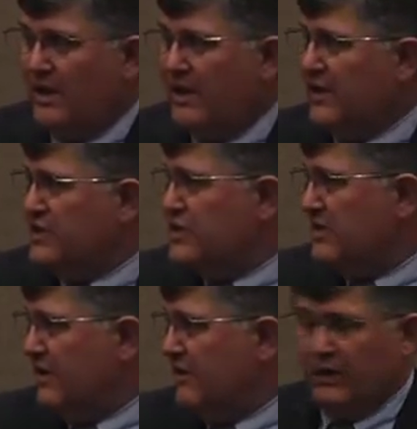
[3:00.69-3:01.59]
is
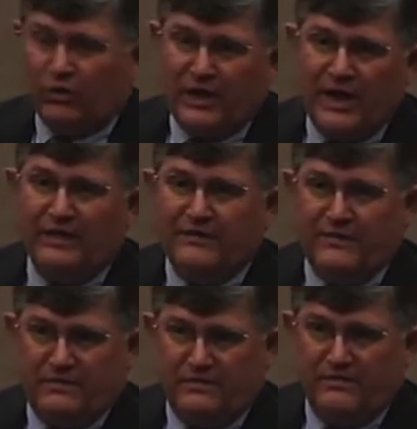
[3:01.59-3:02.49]
don't
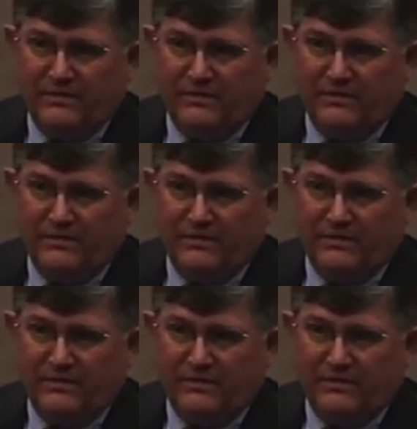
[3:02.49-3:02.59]
have